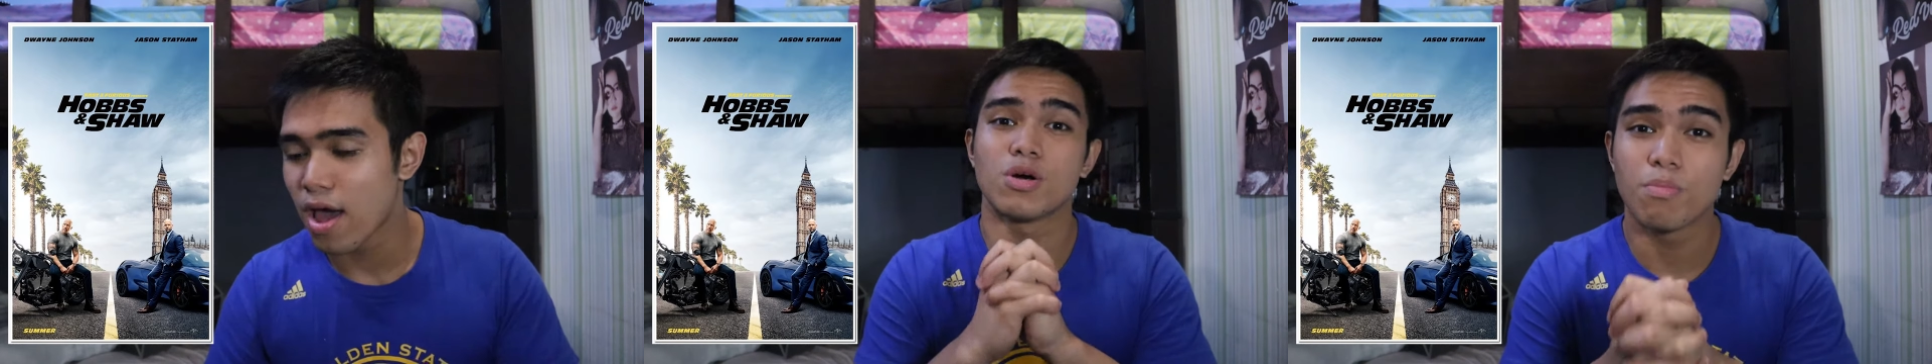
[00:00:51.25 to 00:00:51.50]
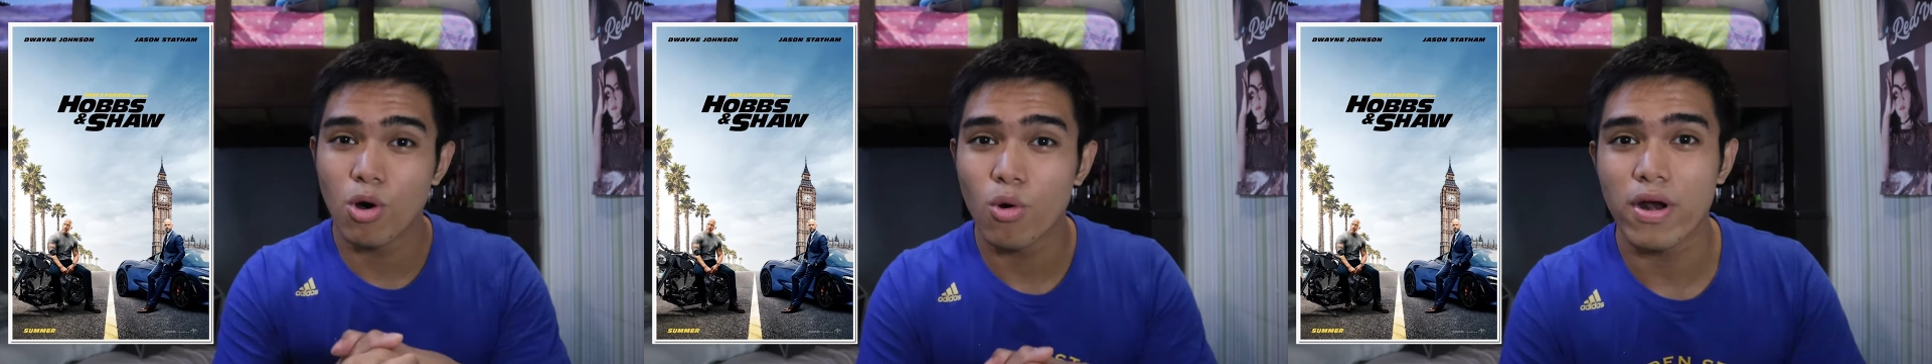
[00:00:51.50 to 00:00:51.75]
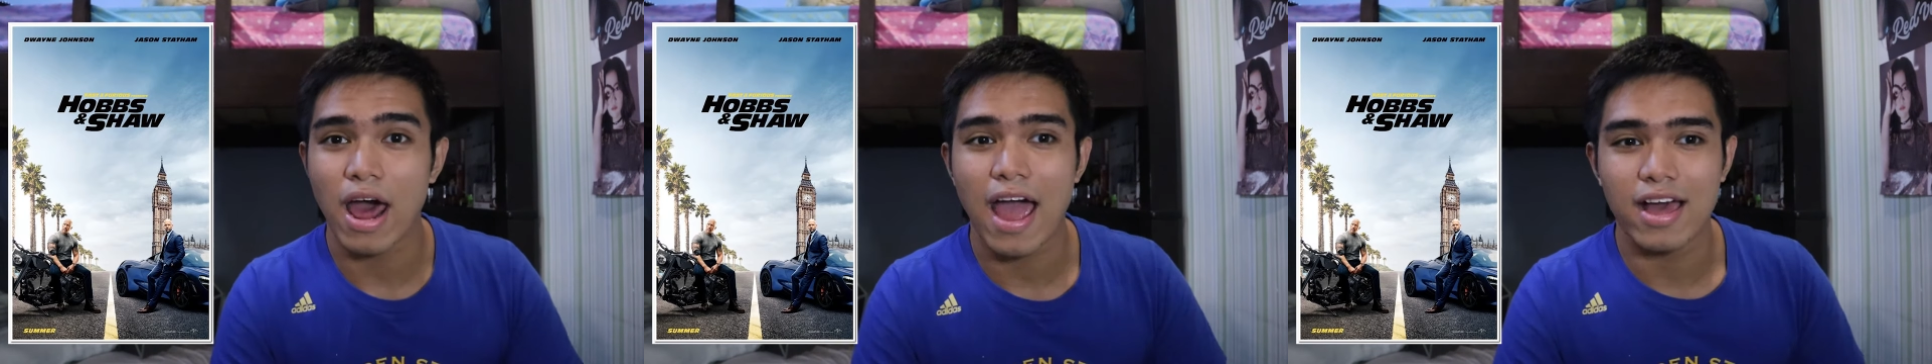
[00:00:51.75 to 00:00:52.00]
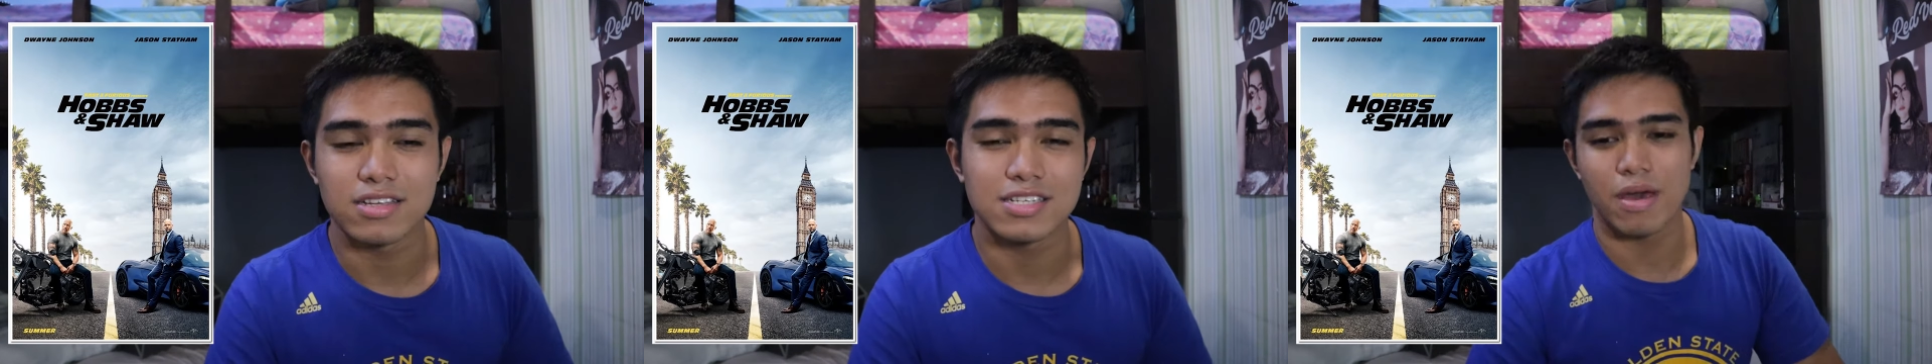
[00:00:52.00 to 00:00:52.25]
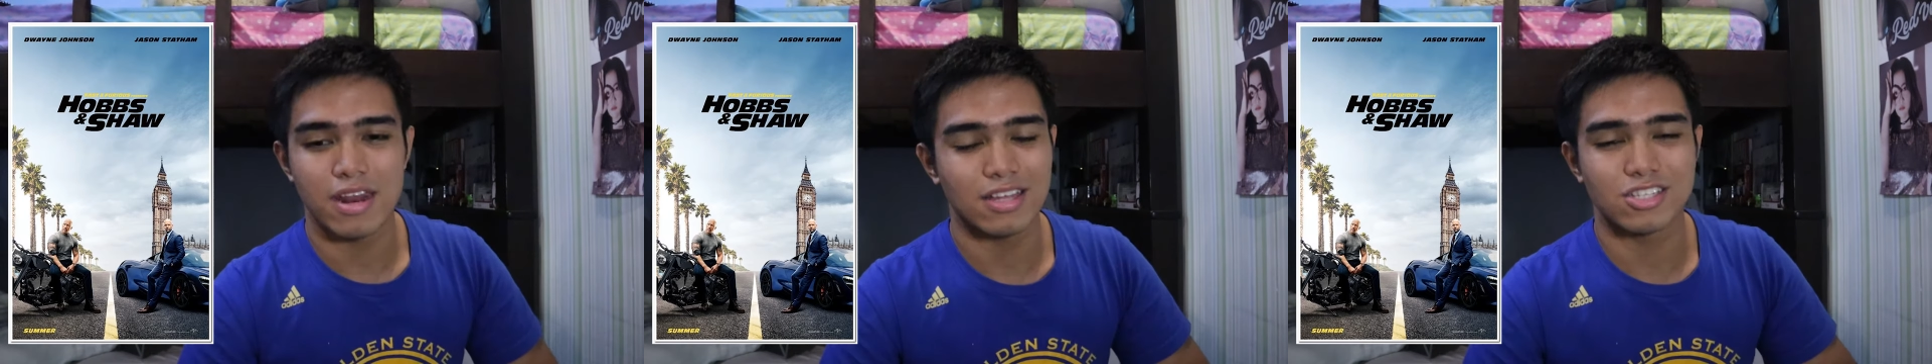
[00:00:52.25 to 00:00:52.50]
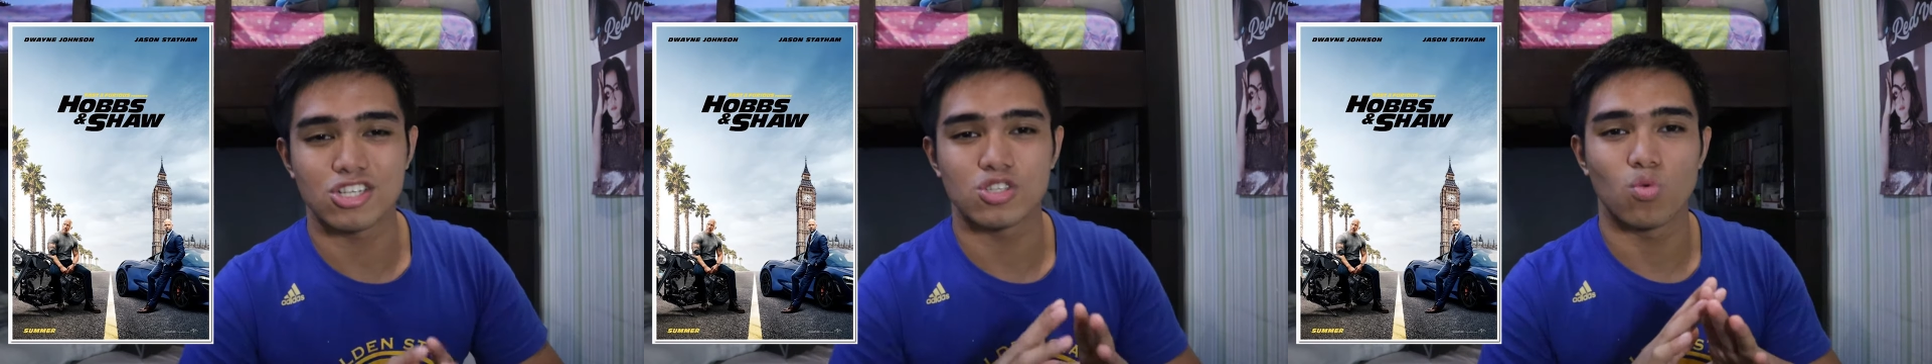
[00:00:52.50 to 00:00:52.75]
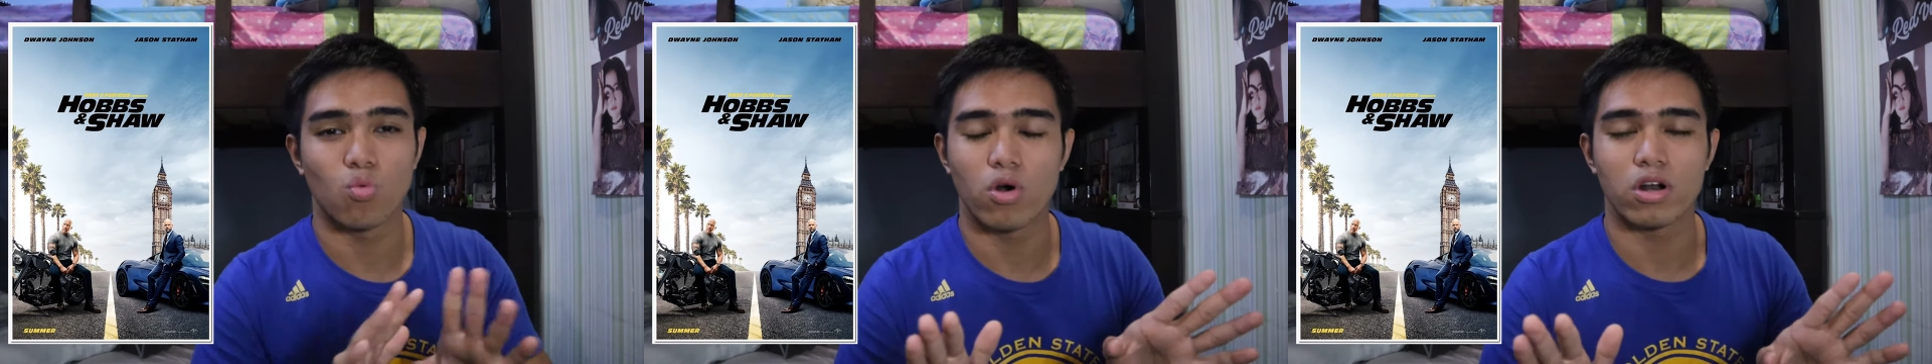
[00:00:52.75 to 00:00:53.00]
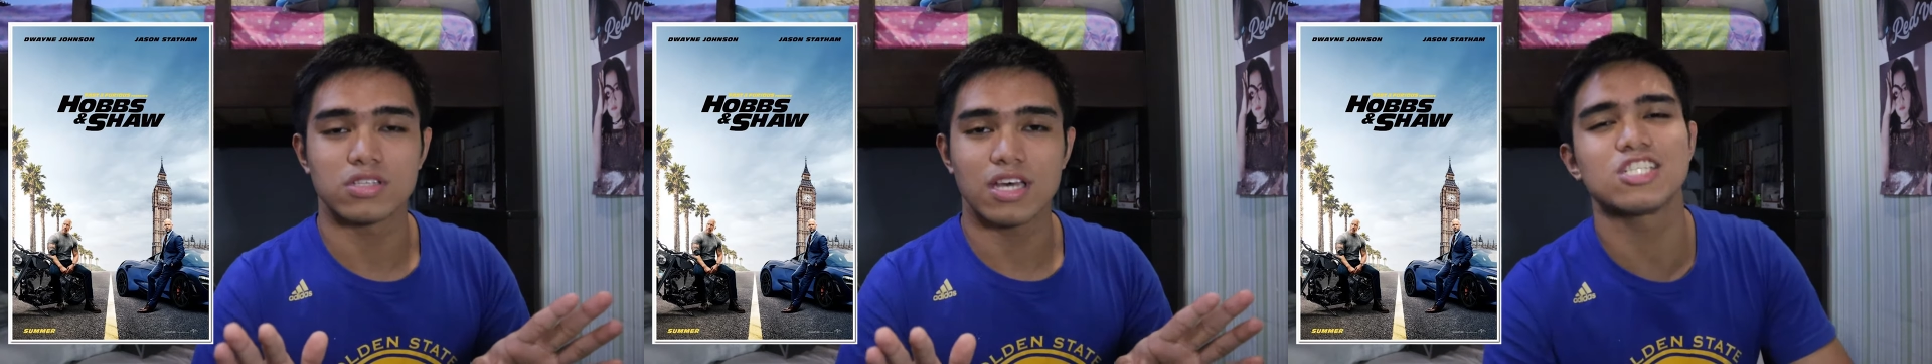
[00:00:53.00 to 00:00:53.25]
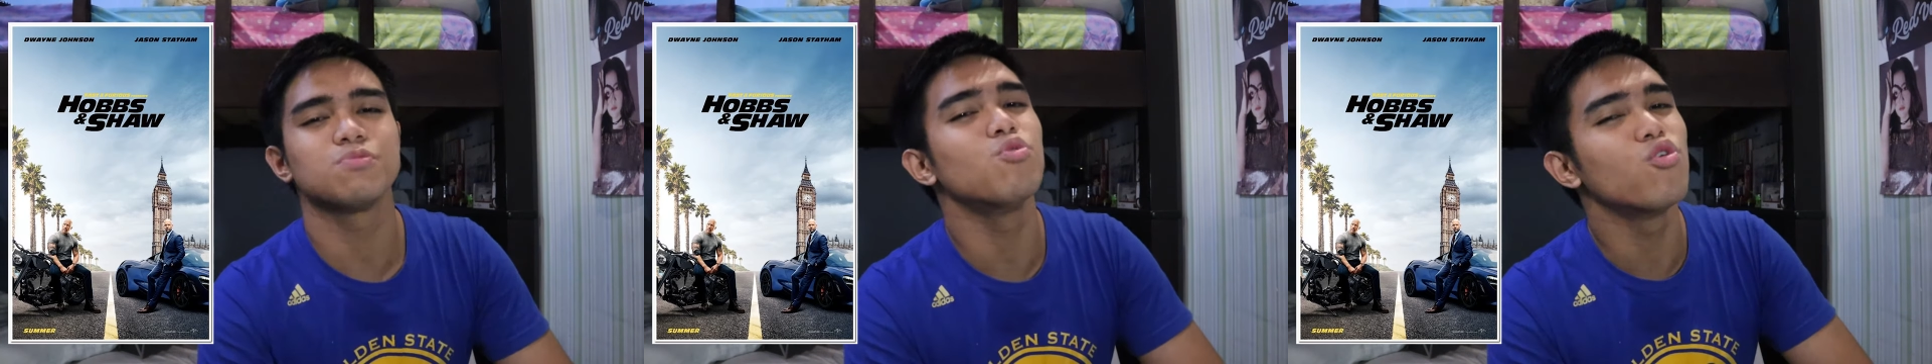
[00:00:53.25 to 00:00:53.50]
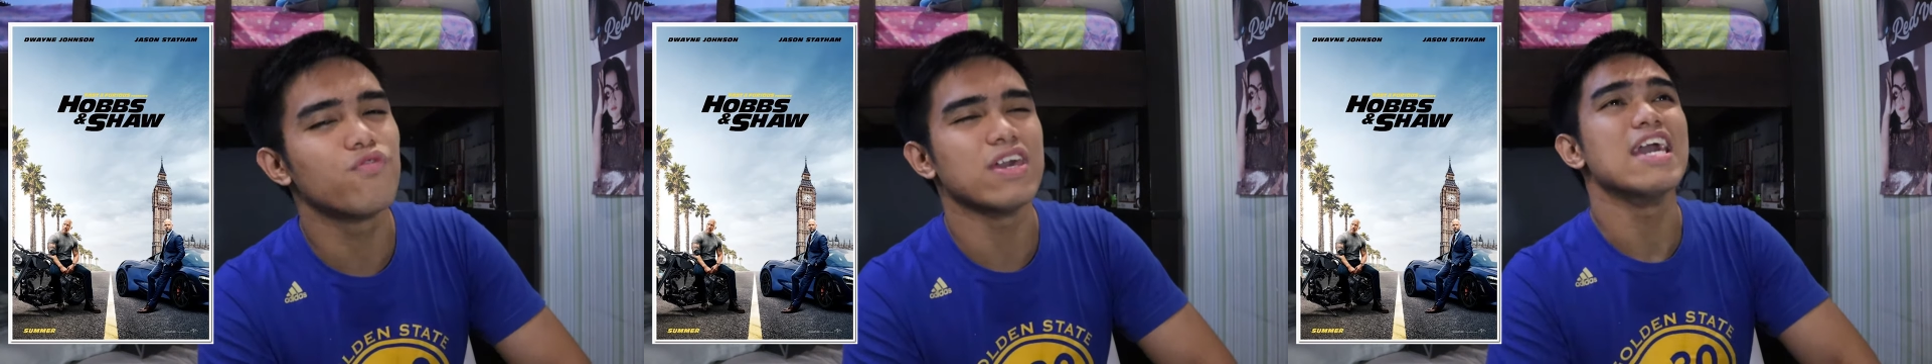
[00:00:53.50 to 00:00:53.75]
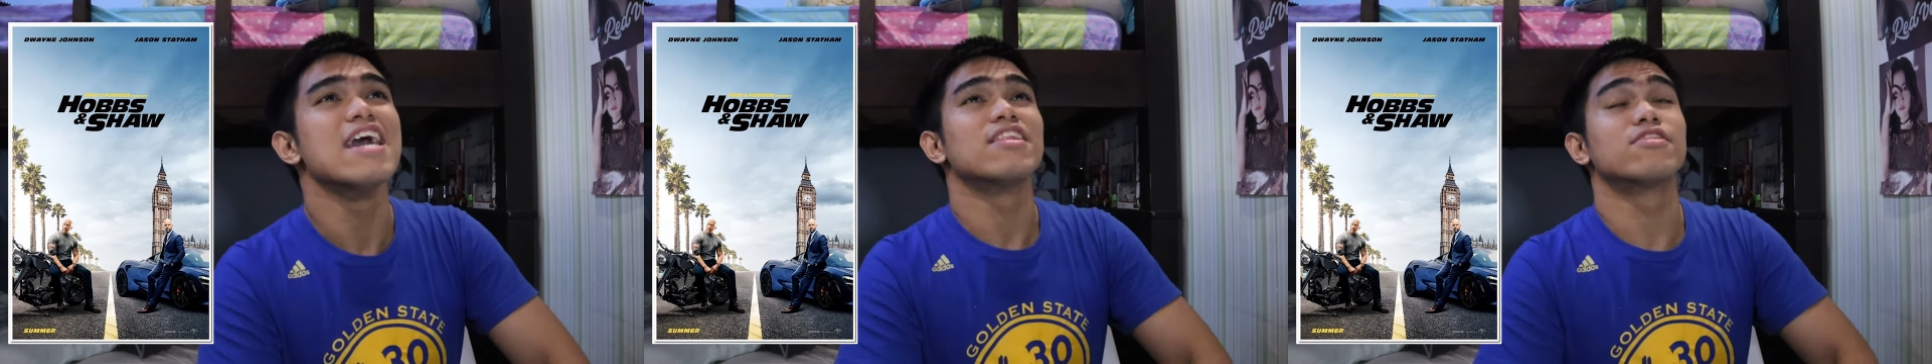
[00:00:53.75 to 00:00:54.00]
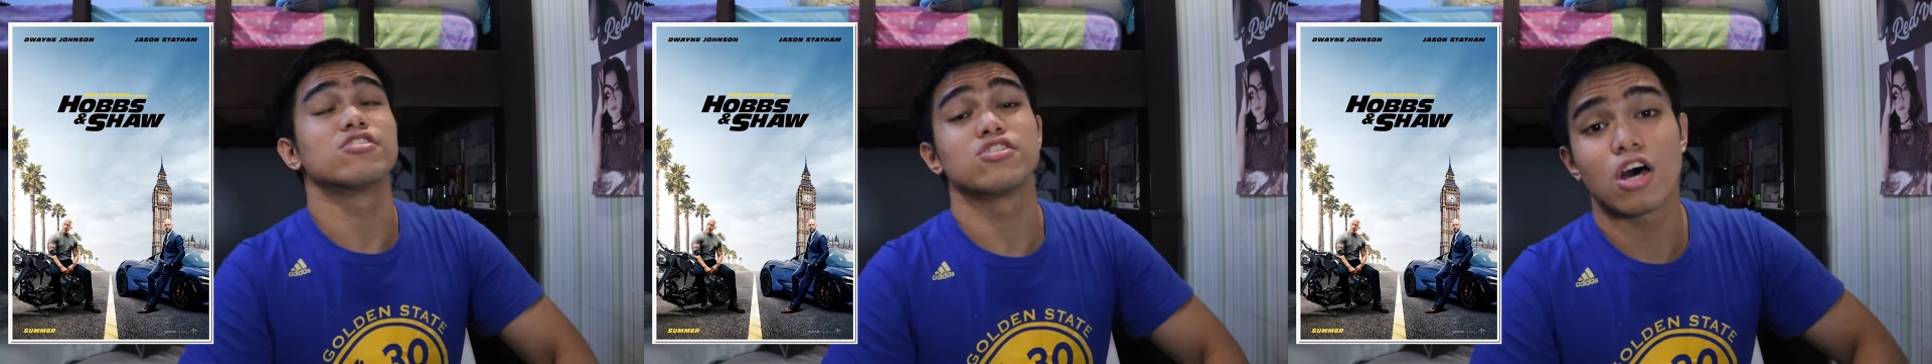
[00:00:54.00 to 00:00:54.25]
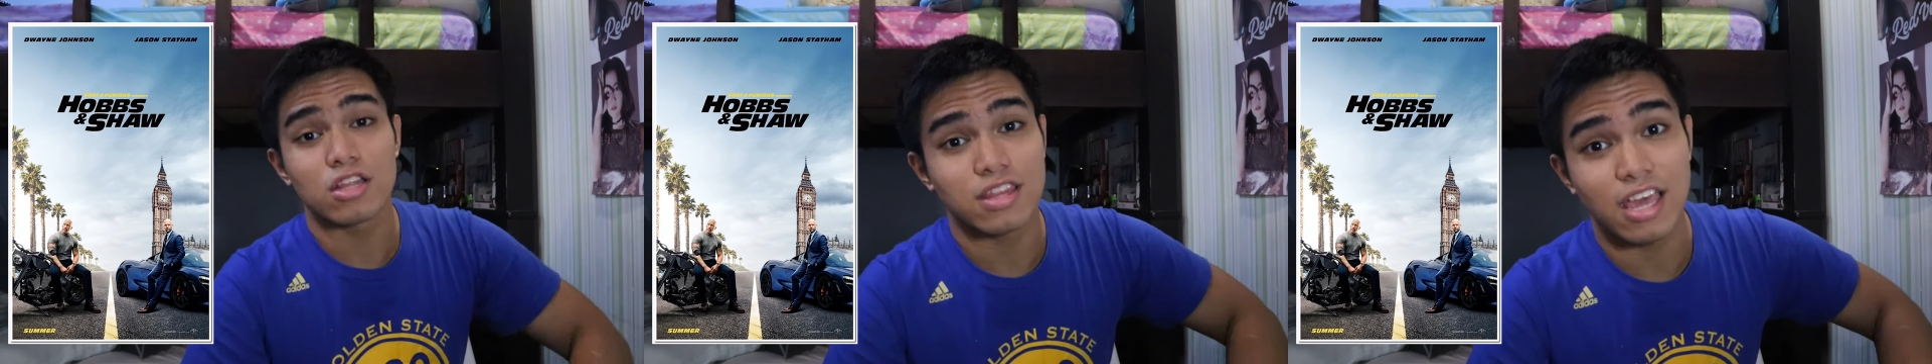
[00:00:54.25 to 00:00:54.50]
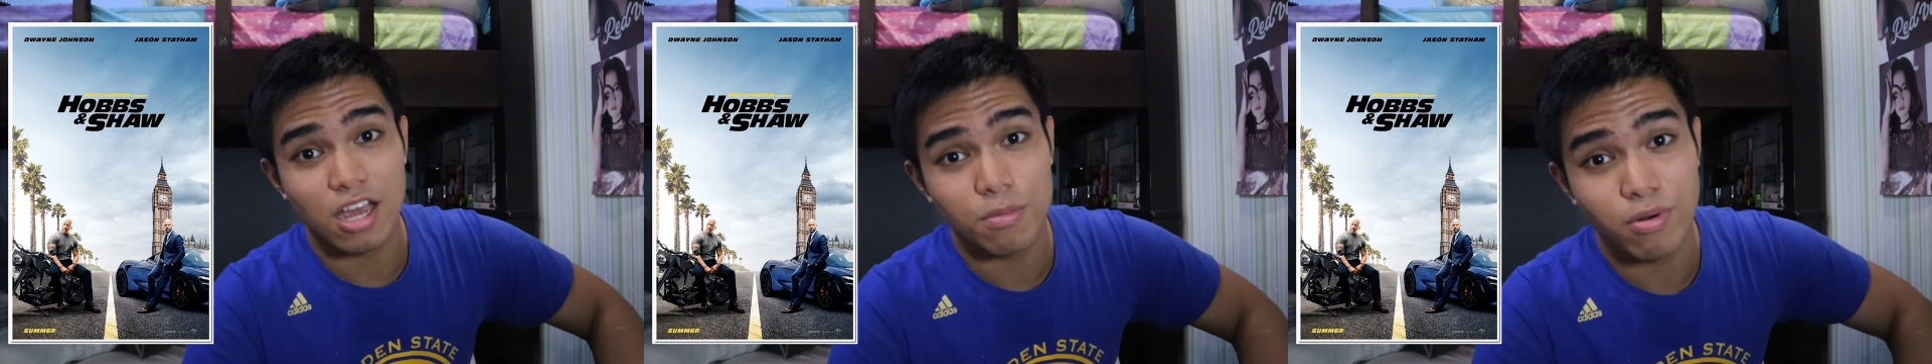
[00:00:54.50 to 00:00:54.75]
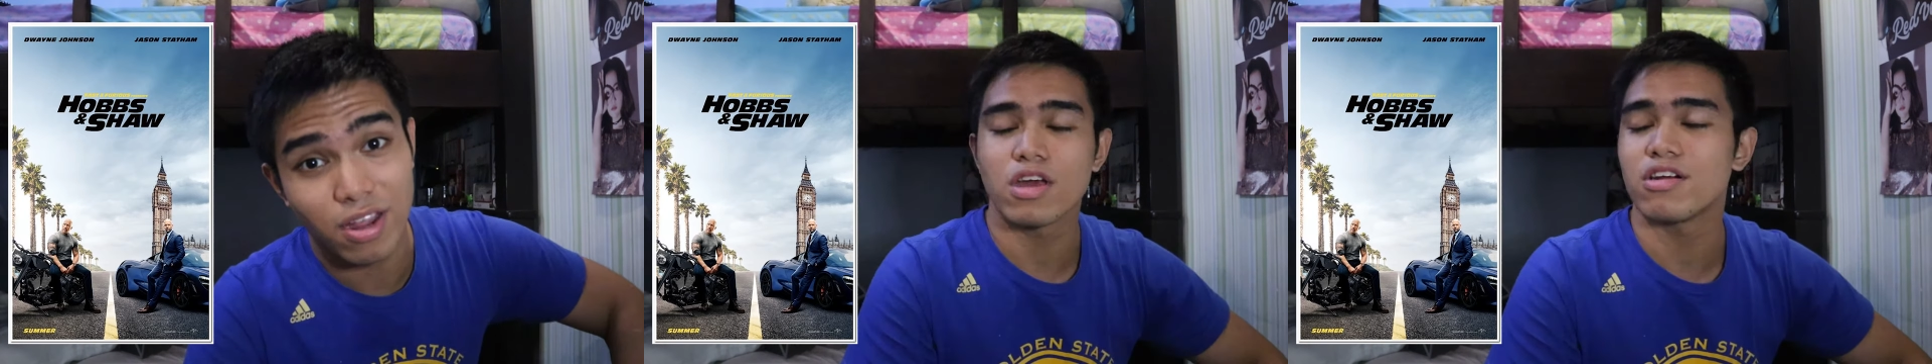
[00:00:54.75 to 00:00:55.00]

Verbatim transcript: Samoan Isles, and it just works. This movie does not take a break.